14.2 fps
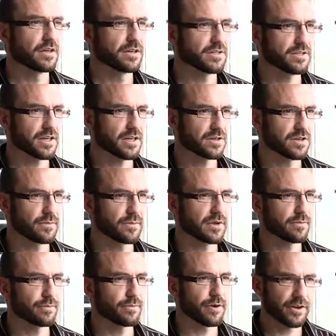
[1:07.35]
is actually
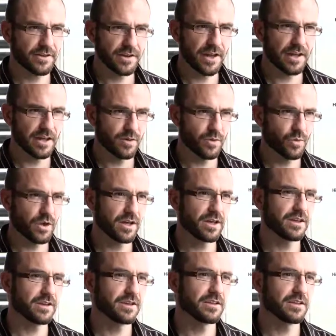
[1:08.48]
by taking away the